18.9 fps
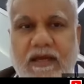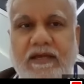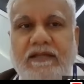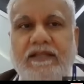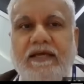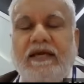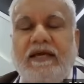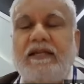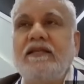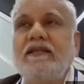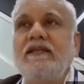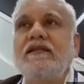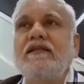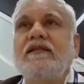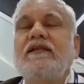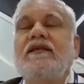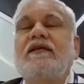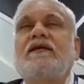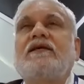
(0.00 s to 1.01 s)
And then
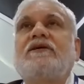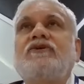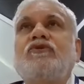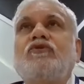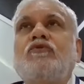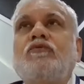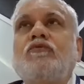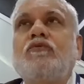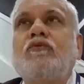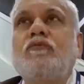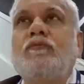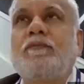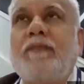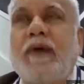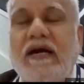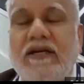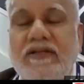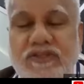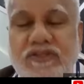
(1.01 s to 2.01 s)
you
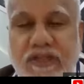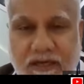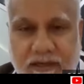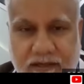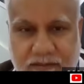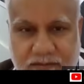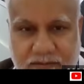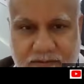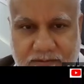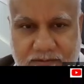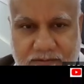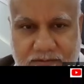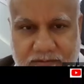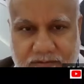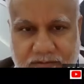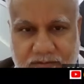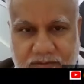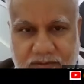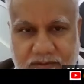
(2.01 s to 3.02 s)
puncture
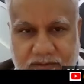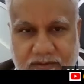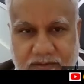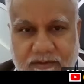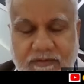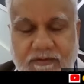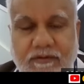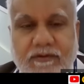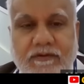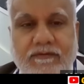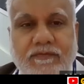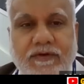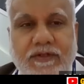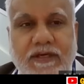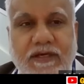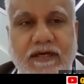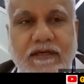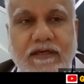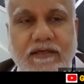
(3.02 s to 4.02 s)

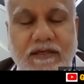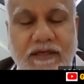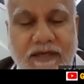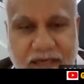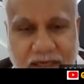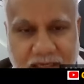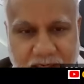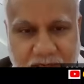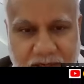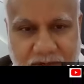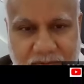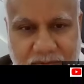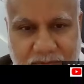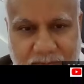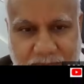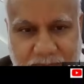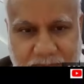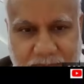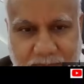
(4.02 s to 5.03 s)
with a needle.
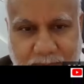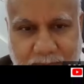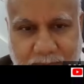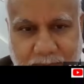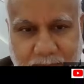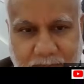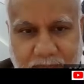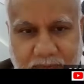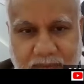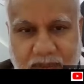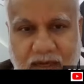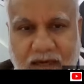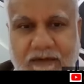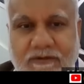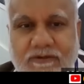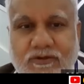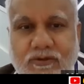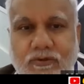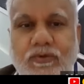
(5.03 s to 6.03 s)

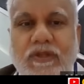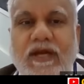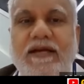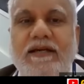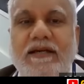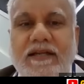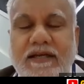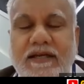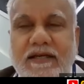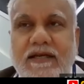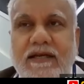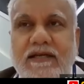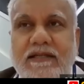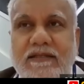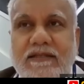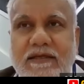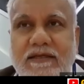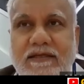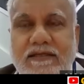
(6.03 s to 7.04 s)
And through that
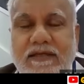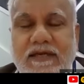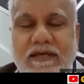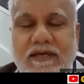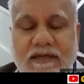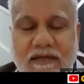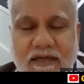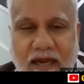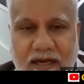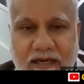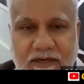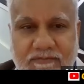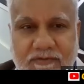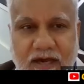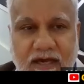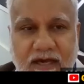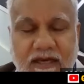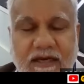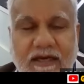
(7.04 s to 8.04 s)
needle, there is a guide
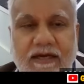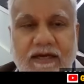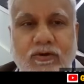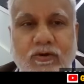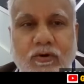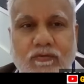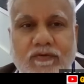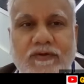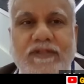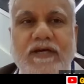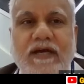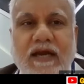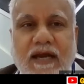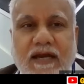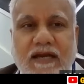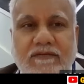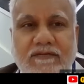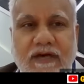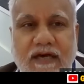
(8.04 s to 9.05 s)
wire, and over the
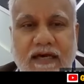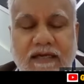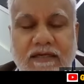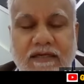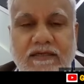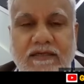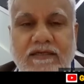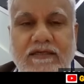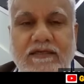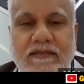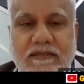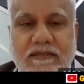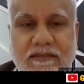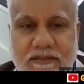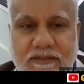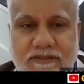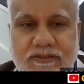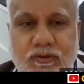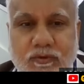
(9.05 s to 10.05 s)
guide wire,
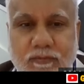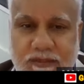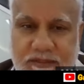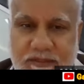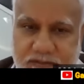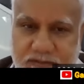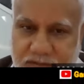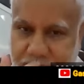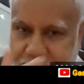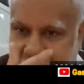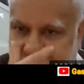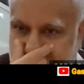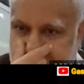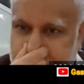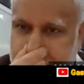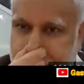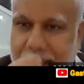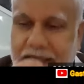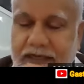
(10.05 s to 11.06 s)
the tube is
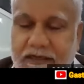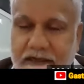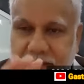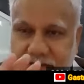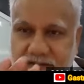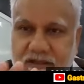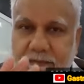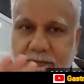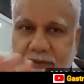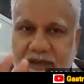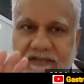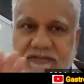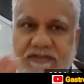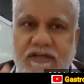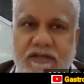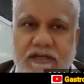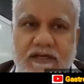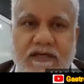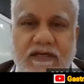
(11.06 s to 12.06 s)
placed. That is the
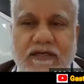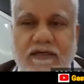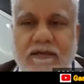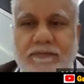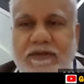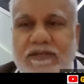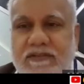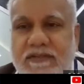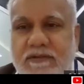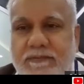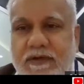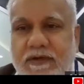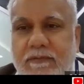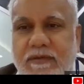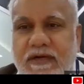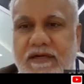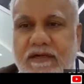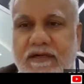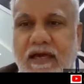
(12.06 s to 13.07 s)
basic
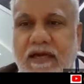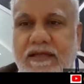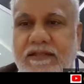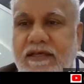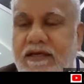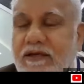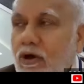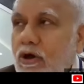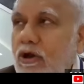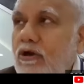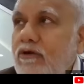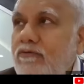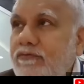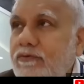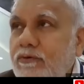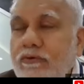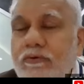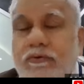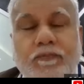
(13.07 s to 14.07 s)
principle. But I think
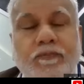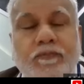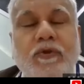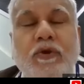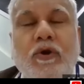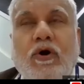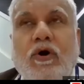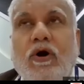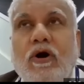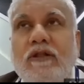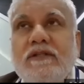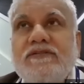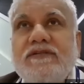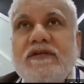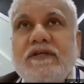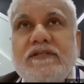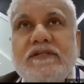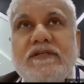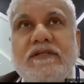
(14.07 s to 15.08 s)
all
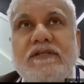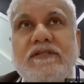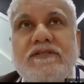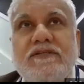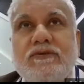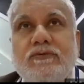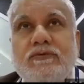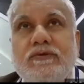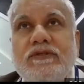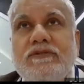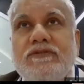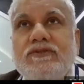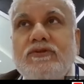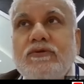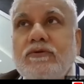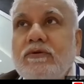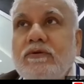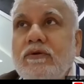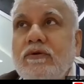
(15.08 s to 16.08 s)
surgical students
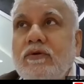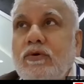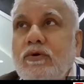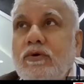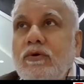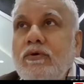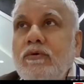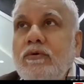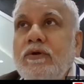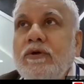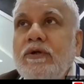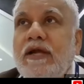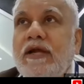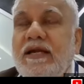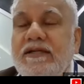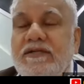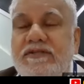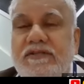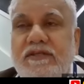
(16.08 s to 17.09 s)
should go
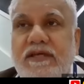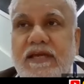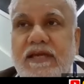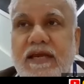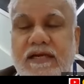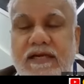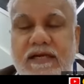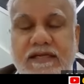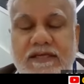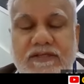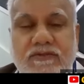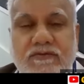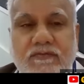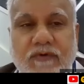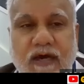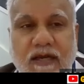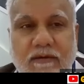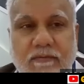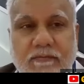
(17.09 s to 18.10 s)
and see at
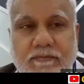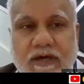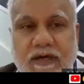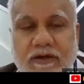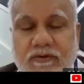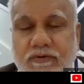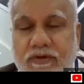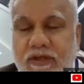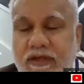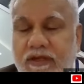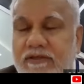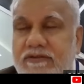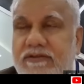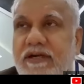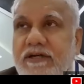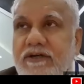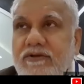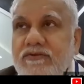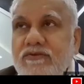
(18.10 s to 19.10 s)
least one
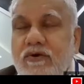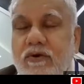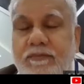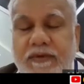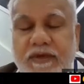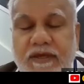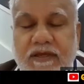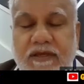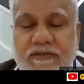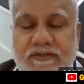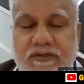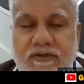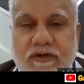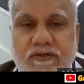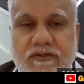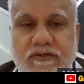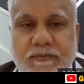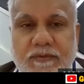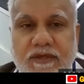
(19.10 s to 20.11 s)
percutaneous endoscopic
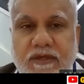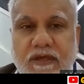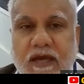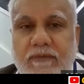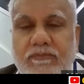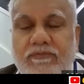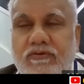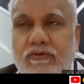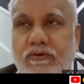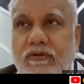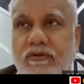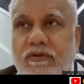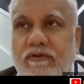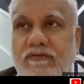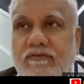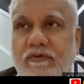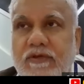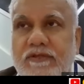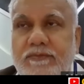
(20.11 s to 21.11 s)
gastrostomy. I'm sure
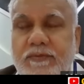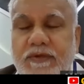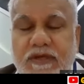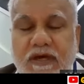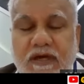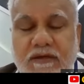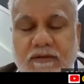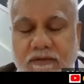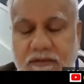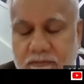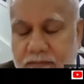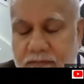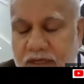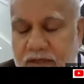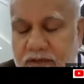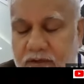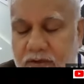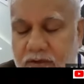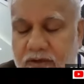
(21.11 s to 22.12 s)
this must be done
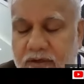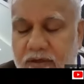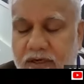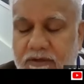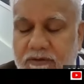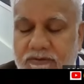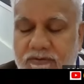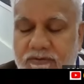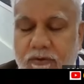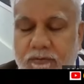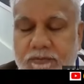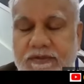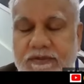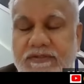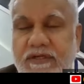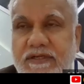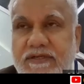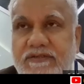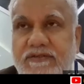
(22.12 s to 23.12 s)
by your
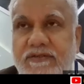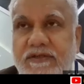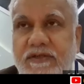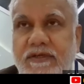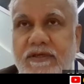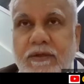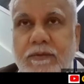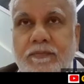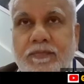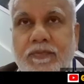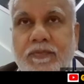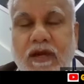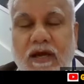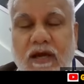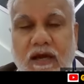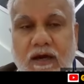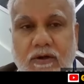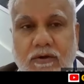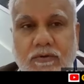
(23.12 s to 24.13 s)
endoscopist, and see
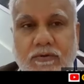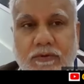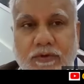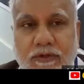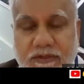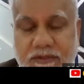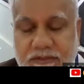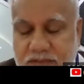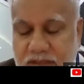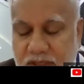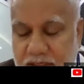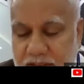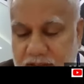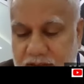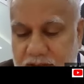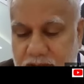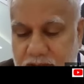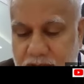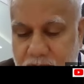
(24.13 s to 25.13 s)
how it is
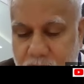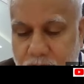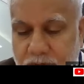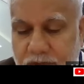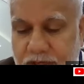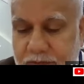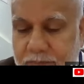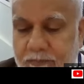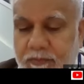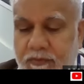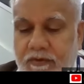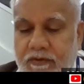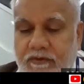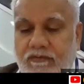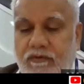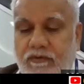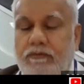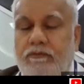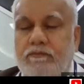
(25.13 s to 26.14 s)
done. Okay,
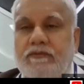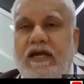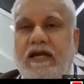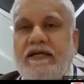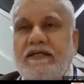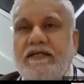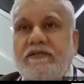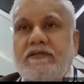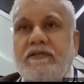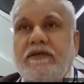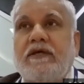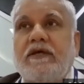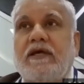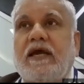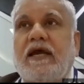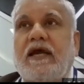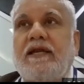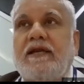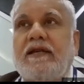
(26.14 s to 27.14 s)
so that is,
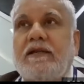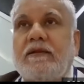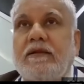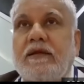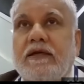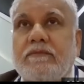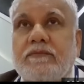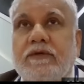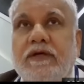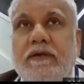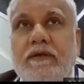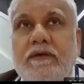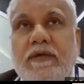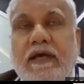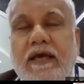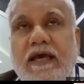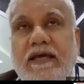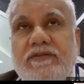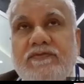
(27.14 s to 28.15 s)
and
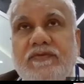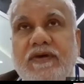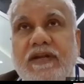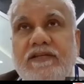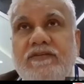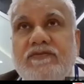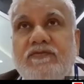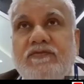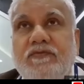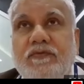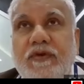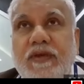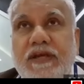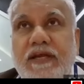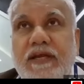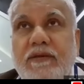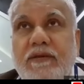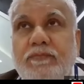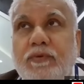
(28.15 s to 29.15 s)
as far as
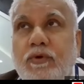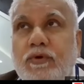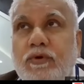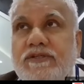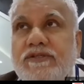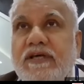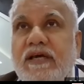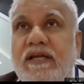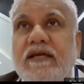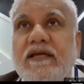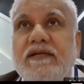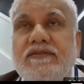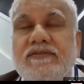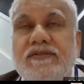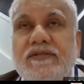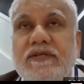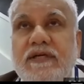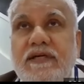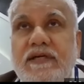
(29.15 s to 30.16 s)
feeding ports are
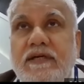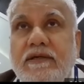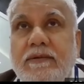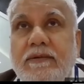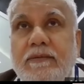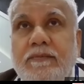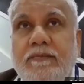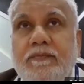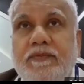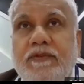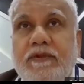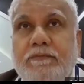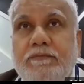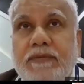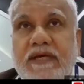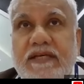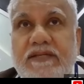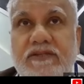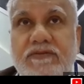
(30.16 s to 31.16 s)
concerned, the
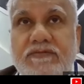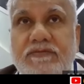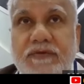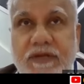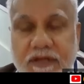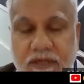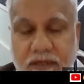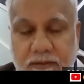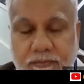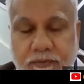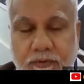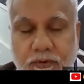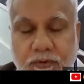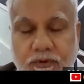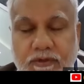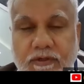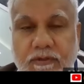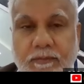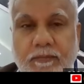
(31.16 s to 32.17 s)
best feeding
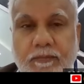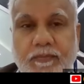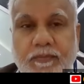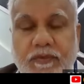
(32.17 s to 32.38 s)
port